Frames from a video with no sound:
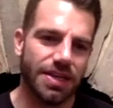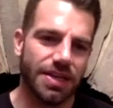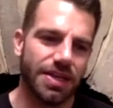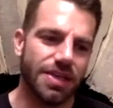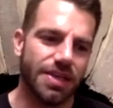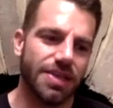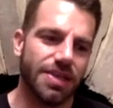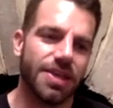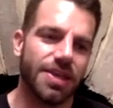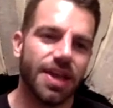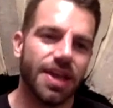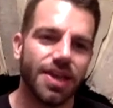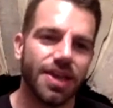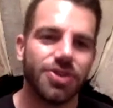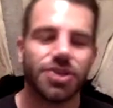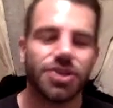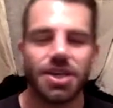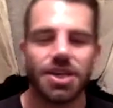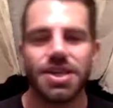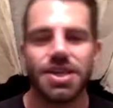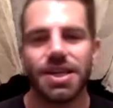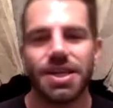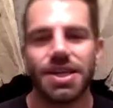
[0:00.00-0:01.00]
you say
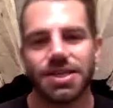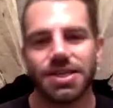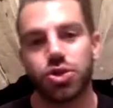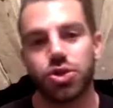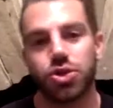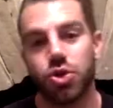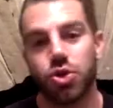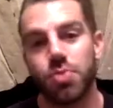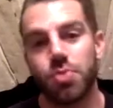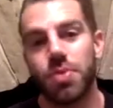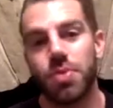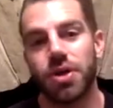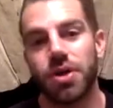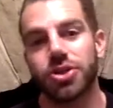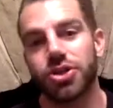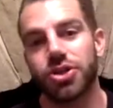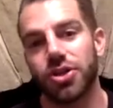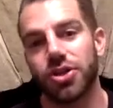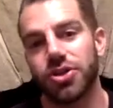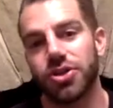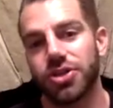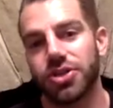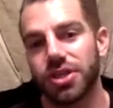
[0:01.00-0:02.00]
yes to too much.
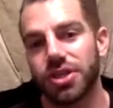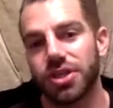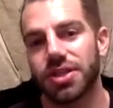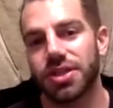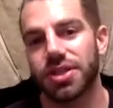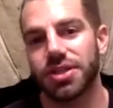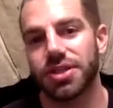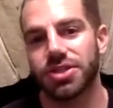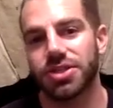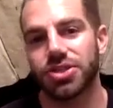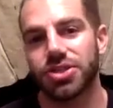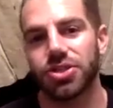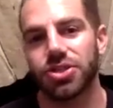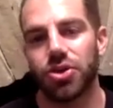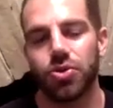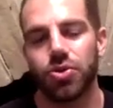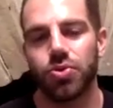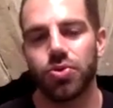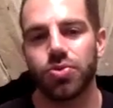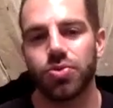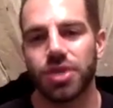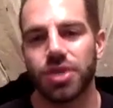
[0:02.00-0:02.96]
Like you said, that there's no